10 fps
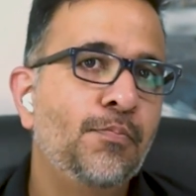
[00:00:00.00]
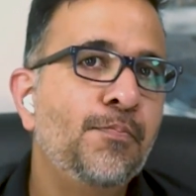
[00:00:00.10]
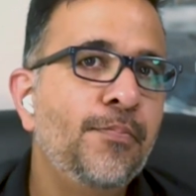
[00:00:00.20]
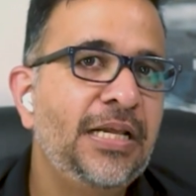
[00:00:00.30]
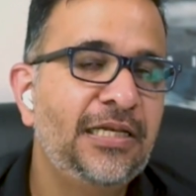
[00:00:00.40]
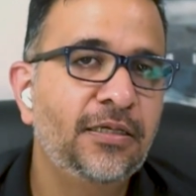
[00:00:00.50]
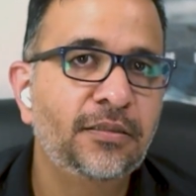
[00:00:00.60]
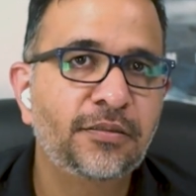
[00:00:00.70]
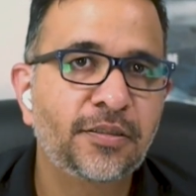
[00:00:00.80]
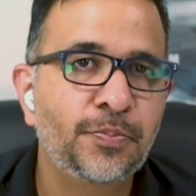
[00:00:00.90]

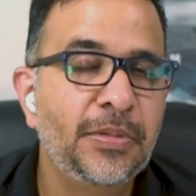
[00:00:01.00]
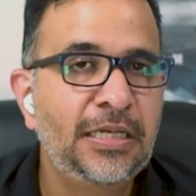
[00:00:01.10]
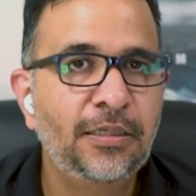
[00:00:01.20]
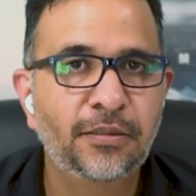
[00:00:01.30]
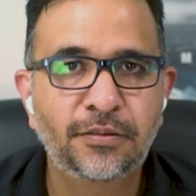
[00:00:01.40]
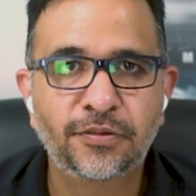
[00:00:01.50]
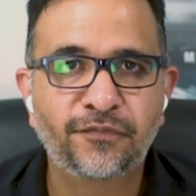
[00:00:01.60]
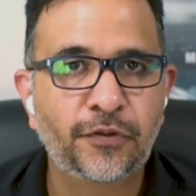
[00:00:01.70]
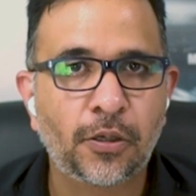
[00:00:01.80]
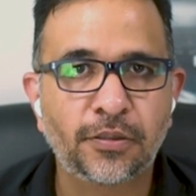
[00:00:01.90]
millions and millions
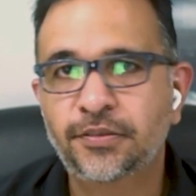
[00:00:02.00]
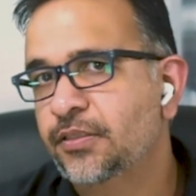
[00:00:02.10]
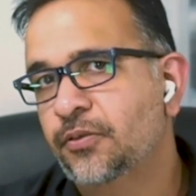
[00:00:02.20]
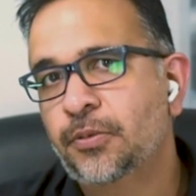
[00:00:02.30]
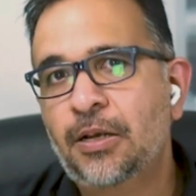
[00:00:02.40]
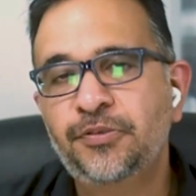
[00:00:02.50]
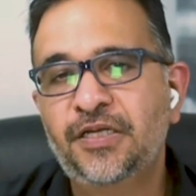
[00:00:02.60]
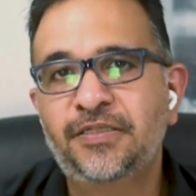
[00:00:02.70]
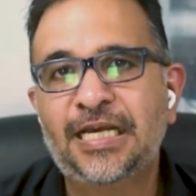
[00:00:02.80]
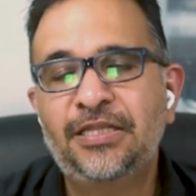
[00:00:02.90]
of dollars, or I would
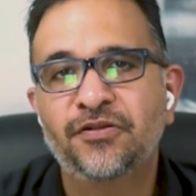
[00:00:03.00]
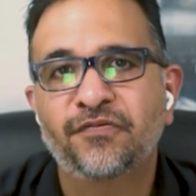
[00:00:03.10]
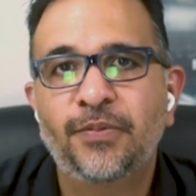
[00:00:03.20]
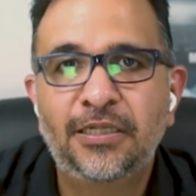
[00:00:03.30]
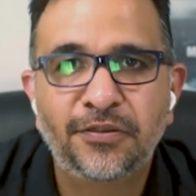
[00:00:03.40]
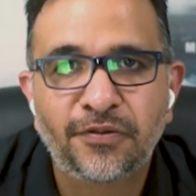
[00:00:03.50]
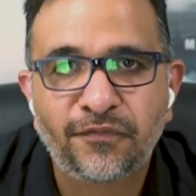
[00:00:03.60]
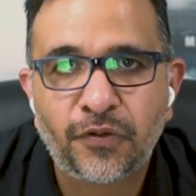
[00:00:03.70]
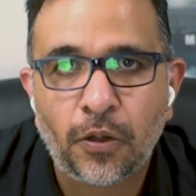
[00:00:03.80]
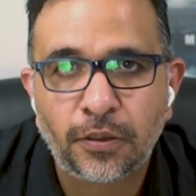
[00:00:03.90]
say tens of millions
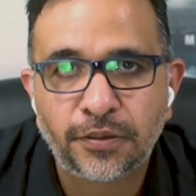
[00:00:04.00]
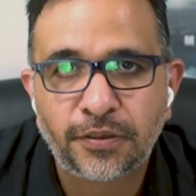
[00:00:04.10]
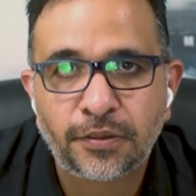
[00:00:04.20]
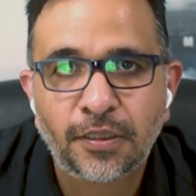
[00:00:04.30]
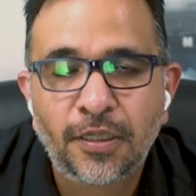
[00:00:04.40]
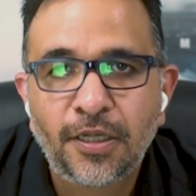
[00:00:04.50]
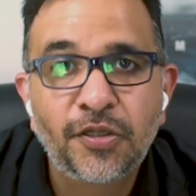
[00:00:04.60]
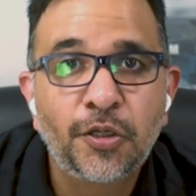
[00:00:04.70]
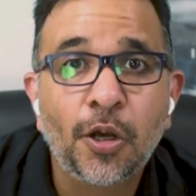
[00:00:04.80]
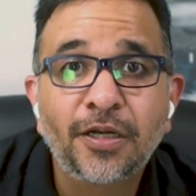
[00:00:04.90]
of dollars.
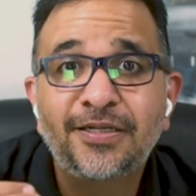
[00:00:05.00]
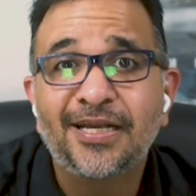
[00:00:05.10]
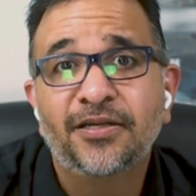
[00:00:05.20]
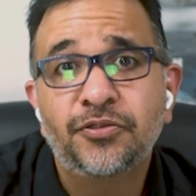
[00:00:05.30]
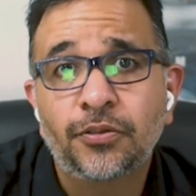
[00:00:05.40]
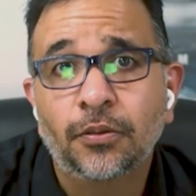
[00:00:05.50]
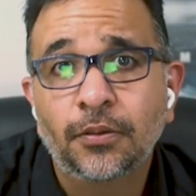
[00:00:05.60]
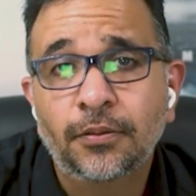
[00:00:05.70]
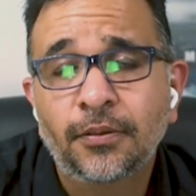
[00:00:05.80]
So you got to take control.